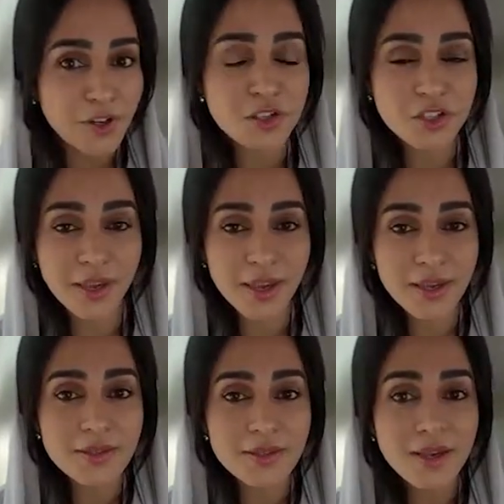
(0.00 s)

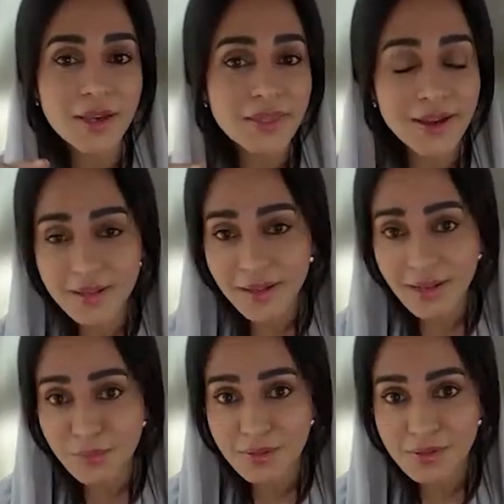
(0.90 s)
differentiate
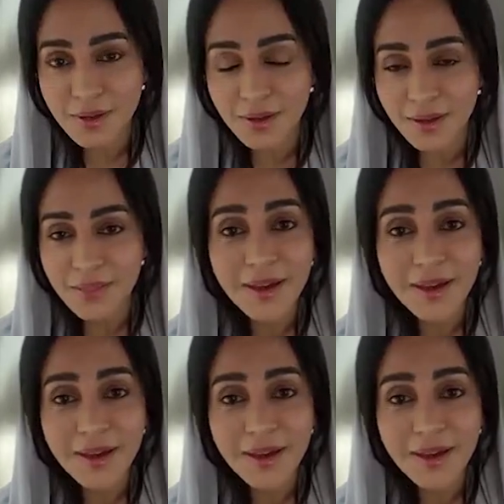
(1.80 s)
that element.